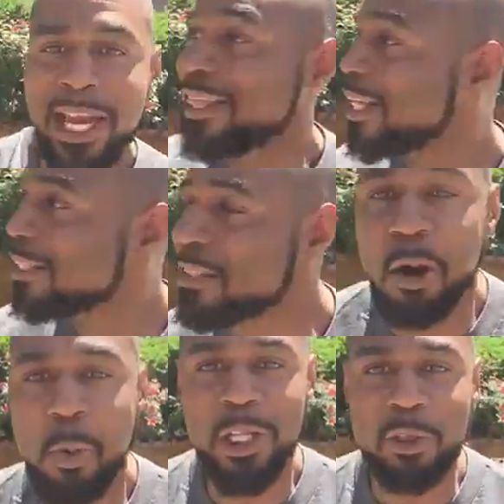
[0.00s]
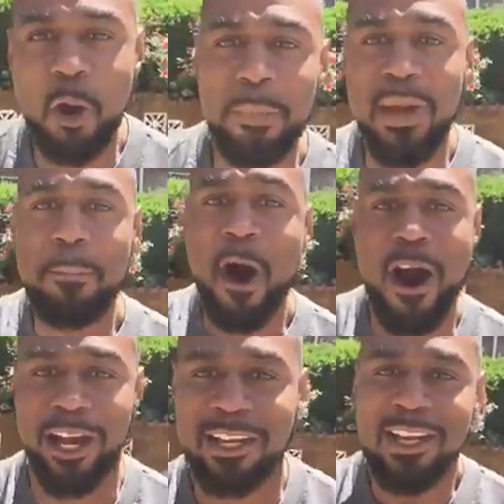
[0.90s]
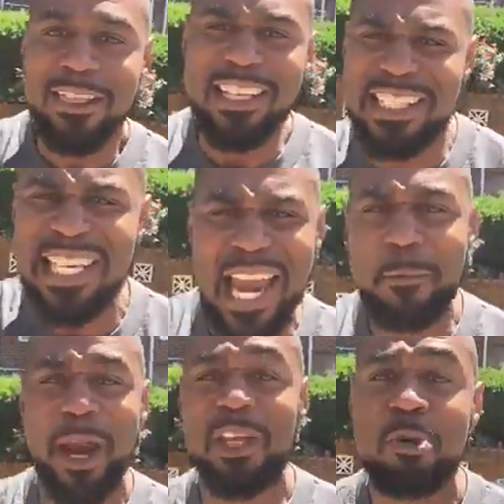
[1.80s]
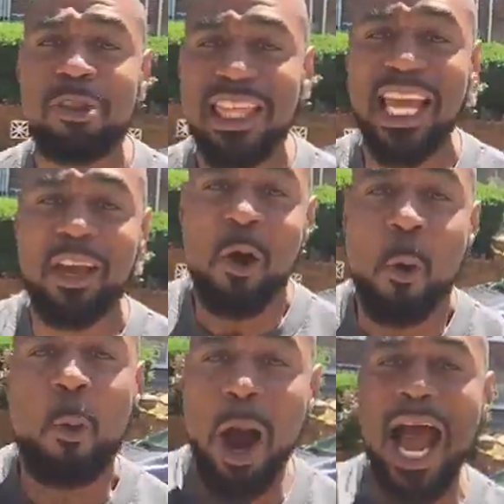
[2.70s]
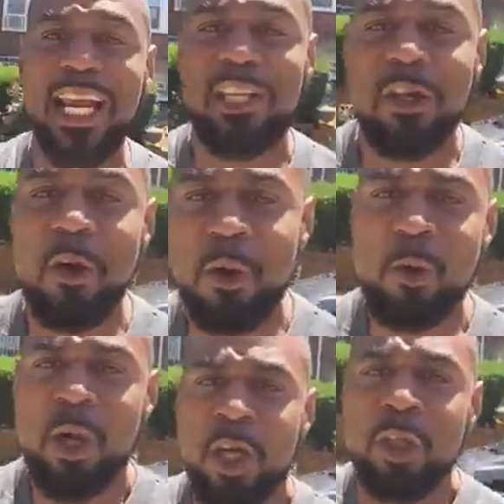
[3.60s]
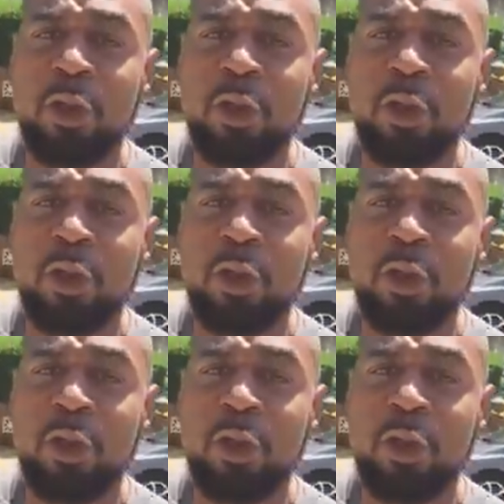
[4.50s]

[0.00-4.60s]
And then someone told me, Mark, the same way you think why you,